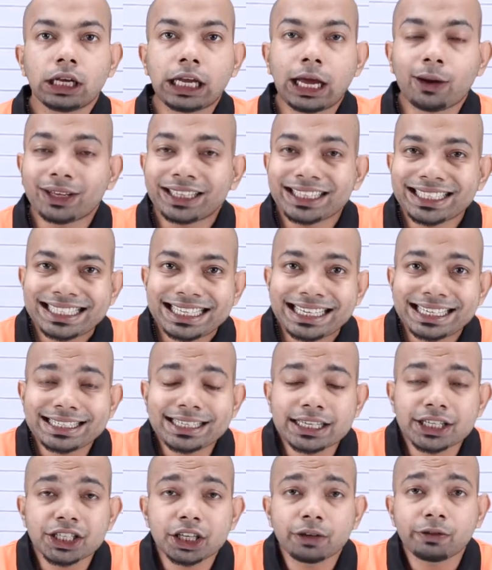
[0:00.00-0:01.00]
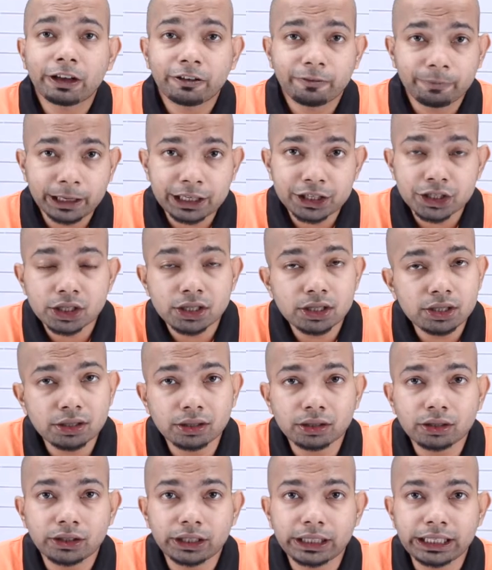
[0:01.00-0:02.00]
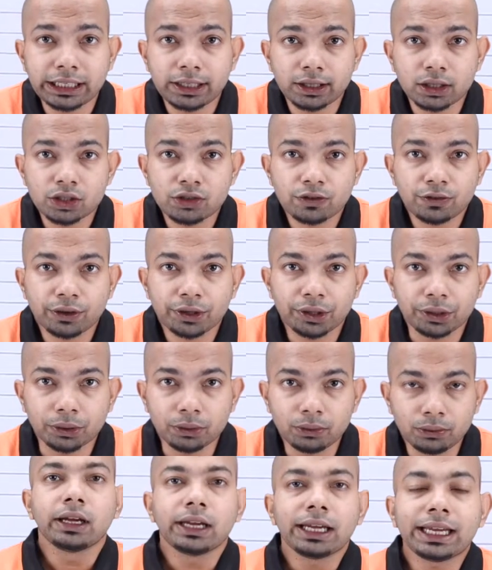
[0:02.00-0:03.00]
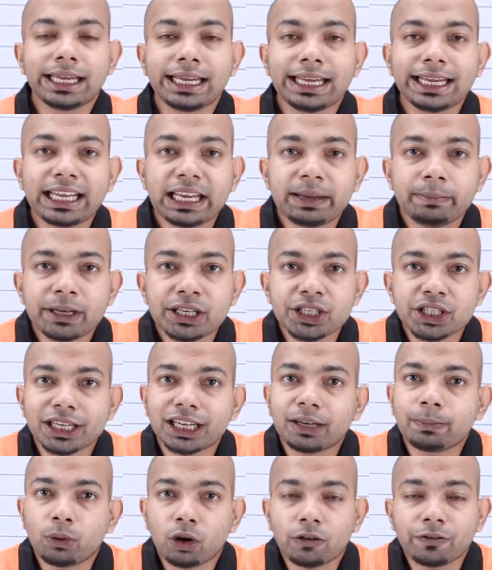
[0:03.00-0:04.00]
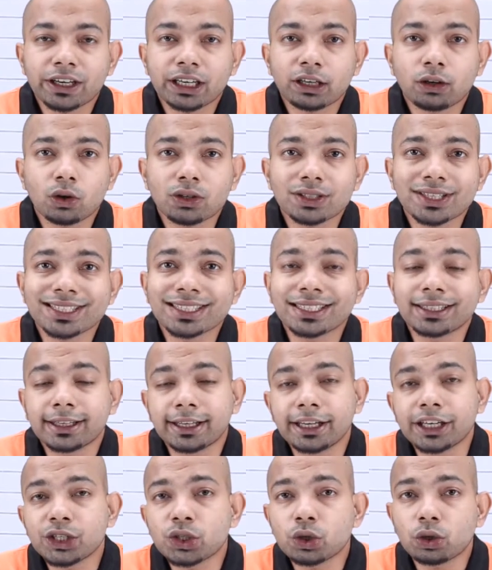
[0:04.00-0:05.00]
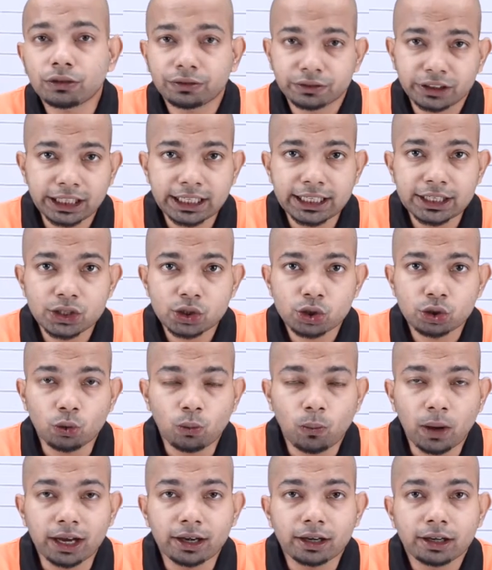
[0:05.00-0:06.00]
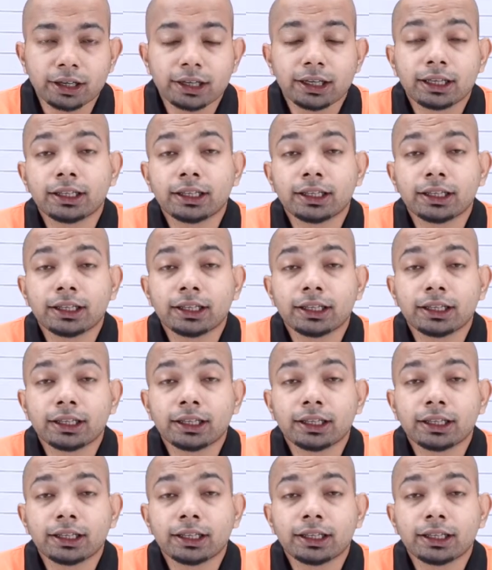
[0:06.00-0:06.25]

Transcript: Now in this illustration, we have mentioned certain details for you. A and B shared profit and losses in the ratio of 3:1.